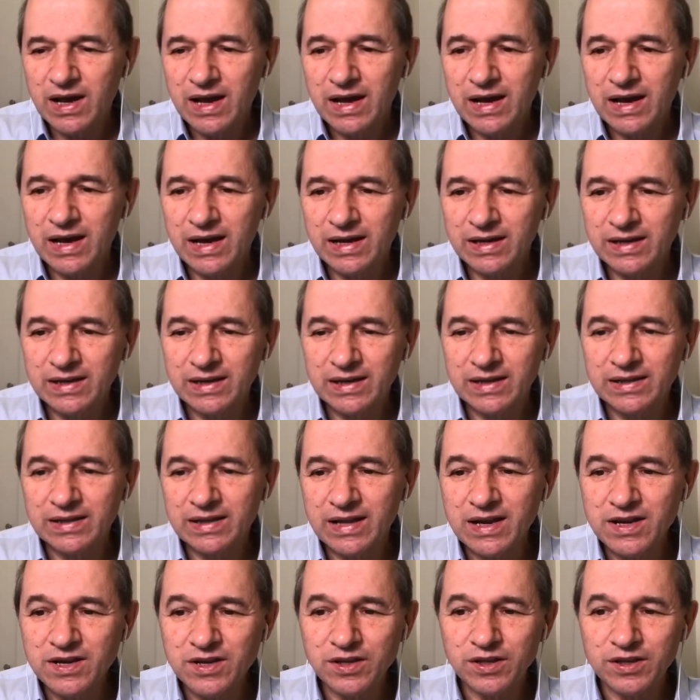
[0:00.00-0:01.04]
And
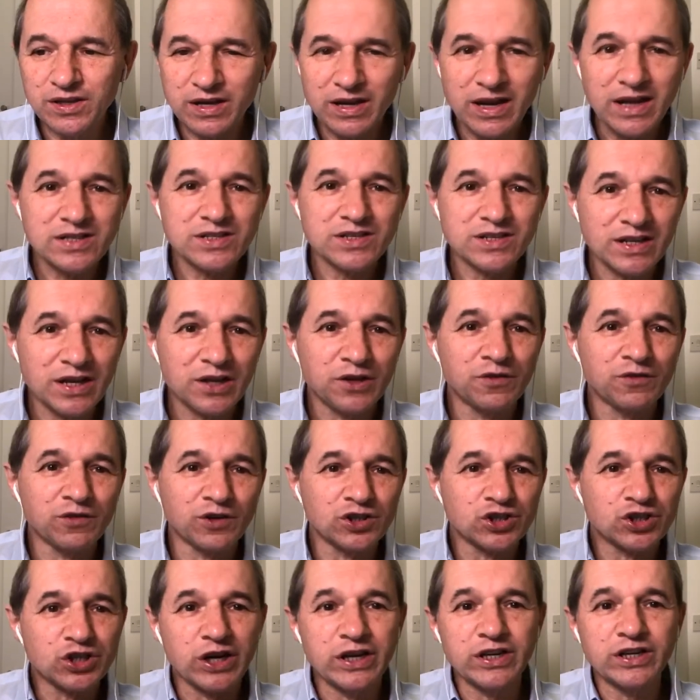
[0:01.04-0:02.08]
then the next to that, you've got
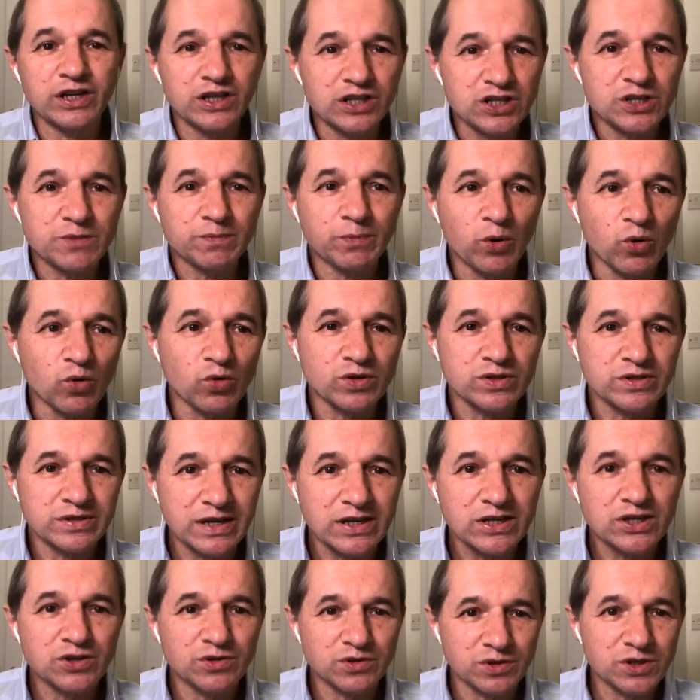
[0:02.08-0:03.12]
J D Sports,
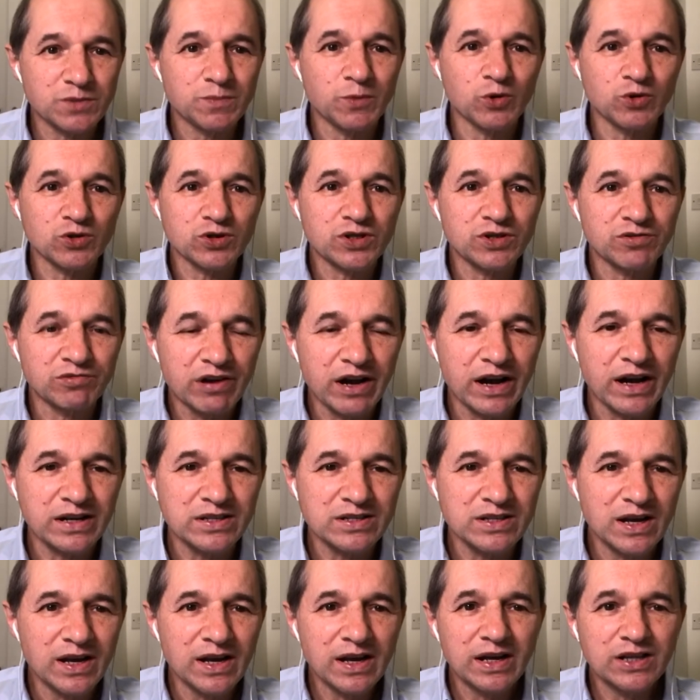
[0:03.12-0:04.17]
next to Sports Direct.
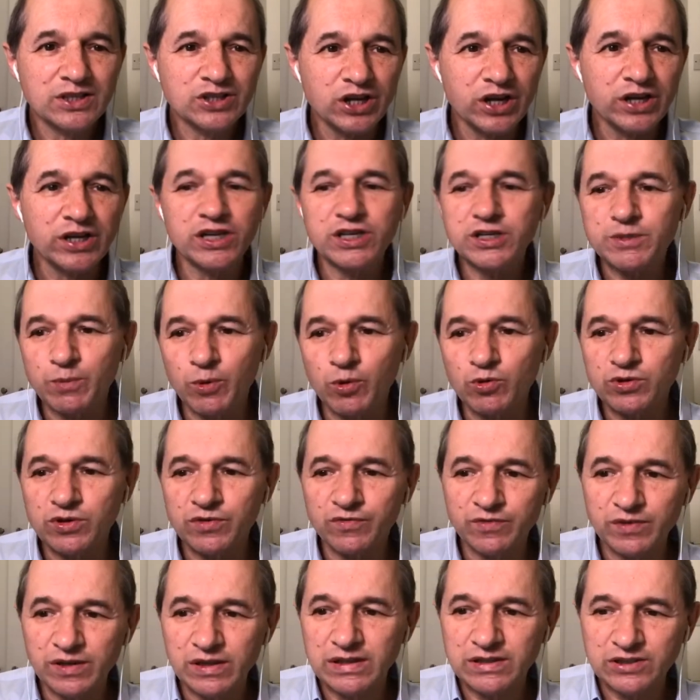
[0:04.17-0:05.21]
And J D Sports have
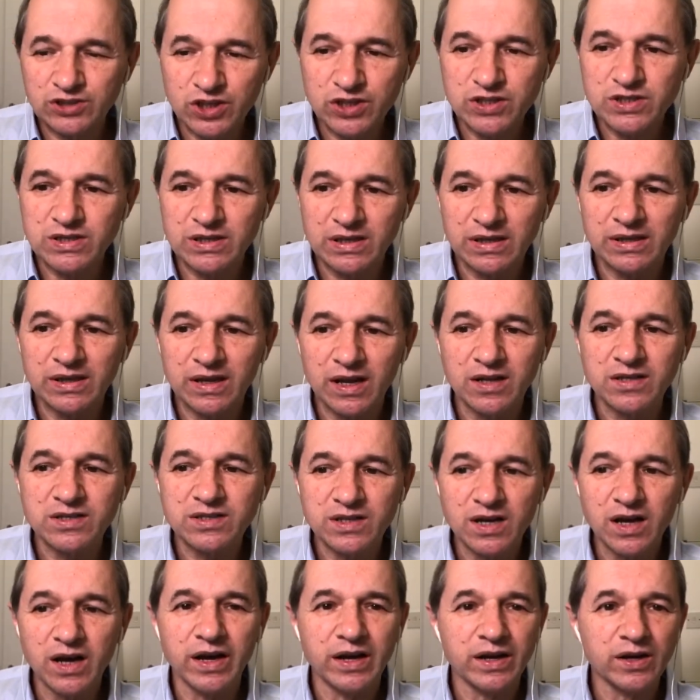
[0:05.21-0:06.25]
just last
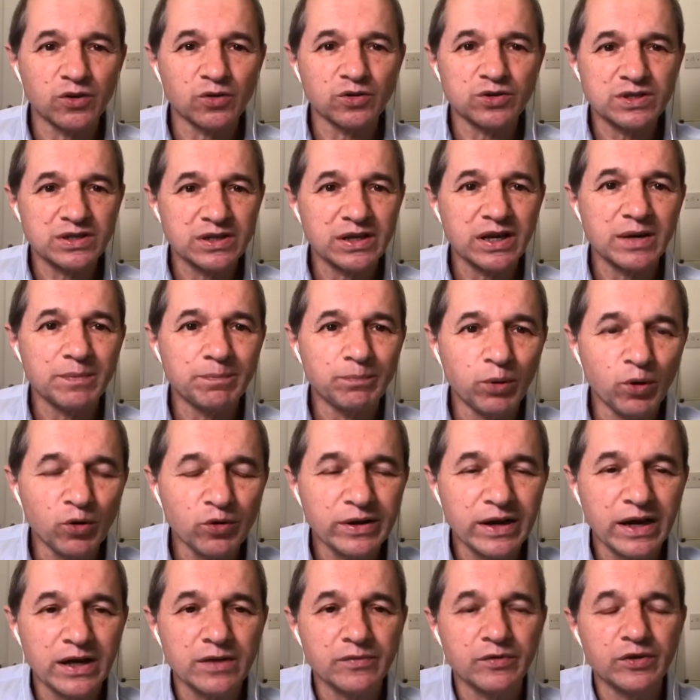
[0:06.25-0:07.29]
night or today pulled
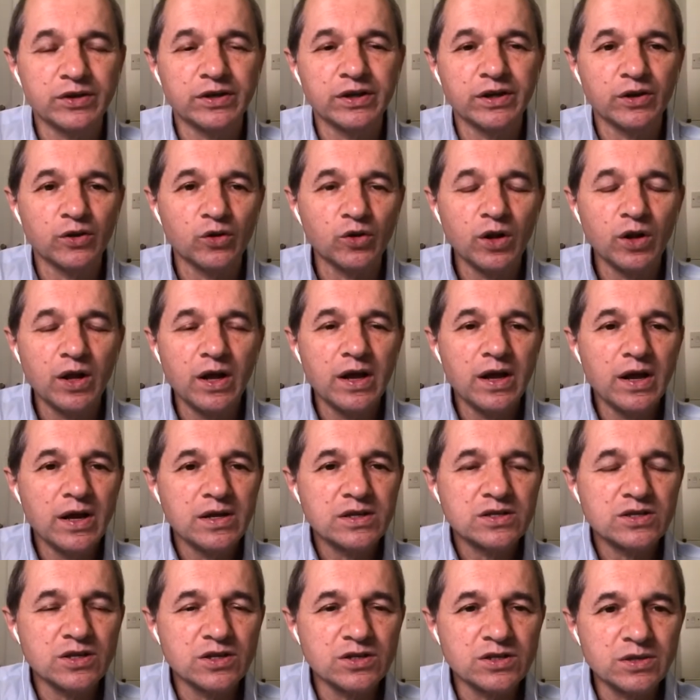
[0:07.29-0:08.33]
out of a deal
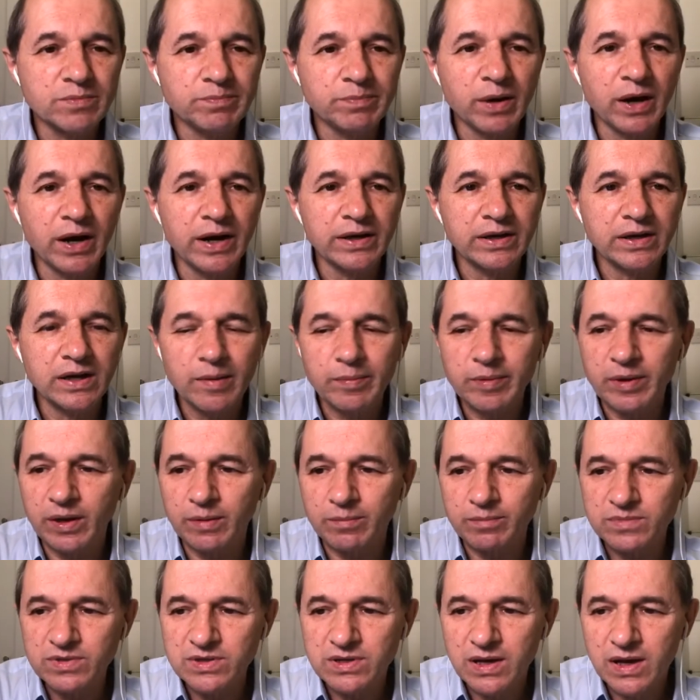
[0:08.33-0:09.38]
to, to buy
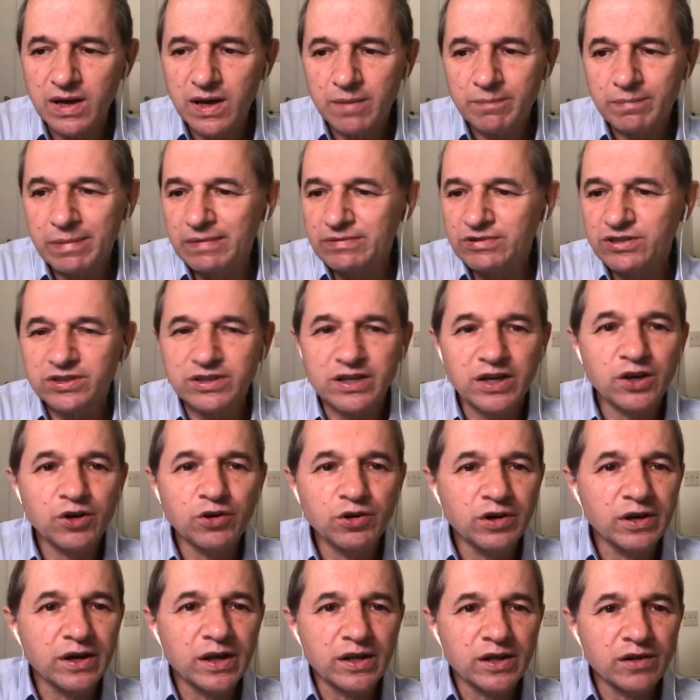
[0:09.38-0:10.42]
Debenhams, perhaps because they
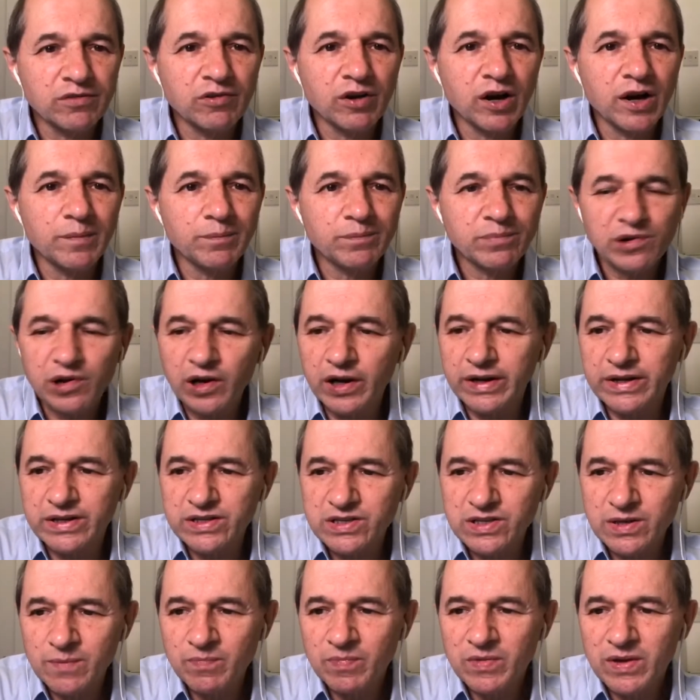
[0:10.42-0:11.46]
couldn't get the right
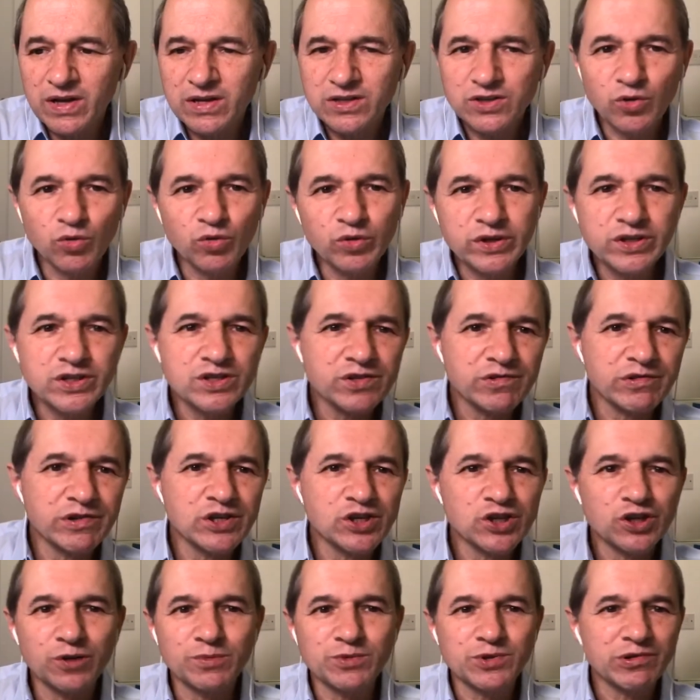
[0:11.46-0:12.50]
price. So all these three
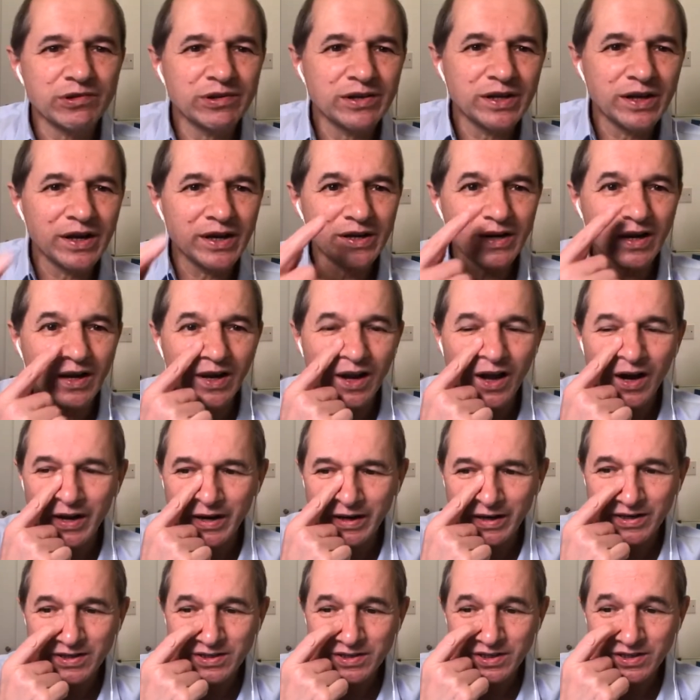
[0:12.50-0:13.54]
shops are in, in a
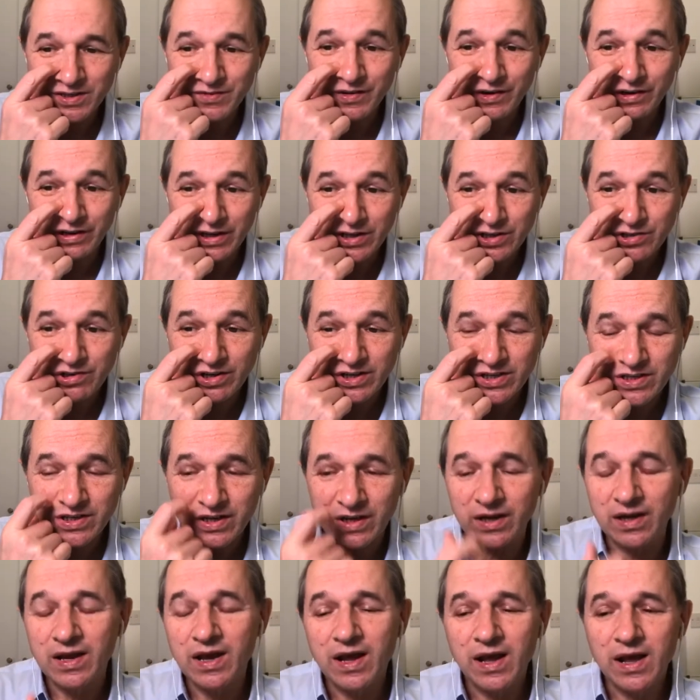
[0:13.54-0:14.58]
line. It's, it's very
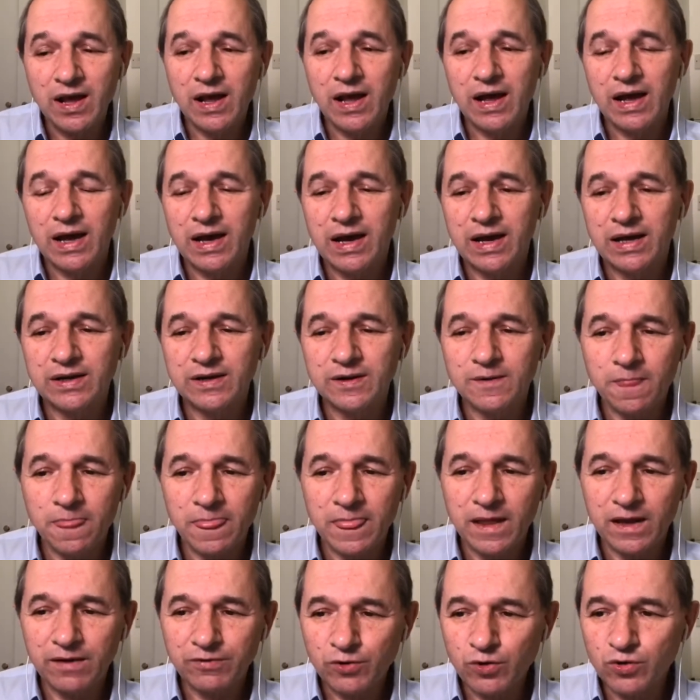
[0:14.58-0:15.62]
interesting. And,
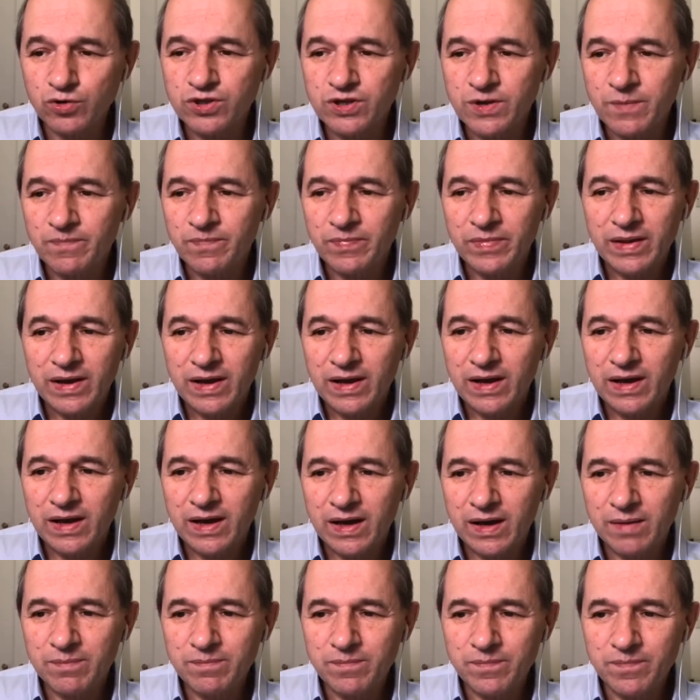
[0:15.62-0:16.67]
of course,
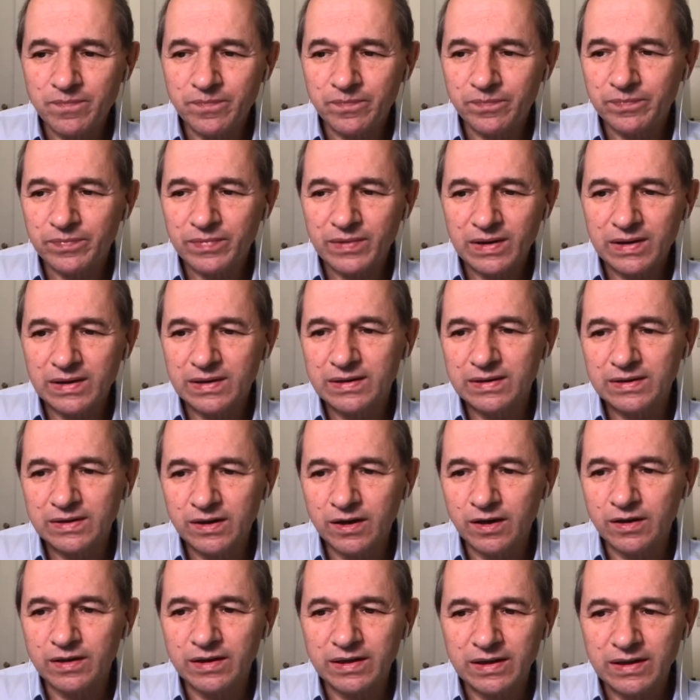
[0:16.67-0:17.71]
um, you
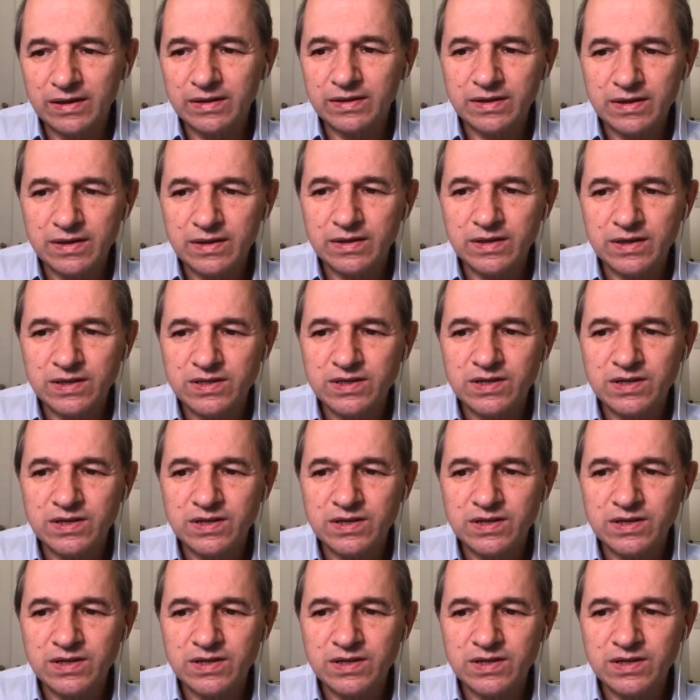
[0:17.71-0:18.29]
know, th this...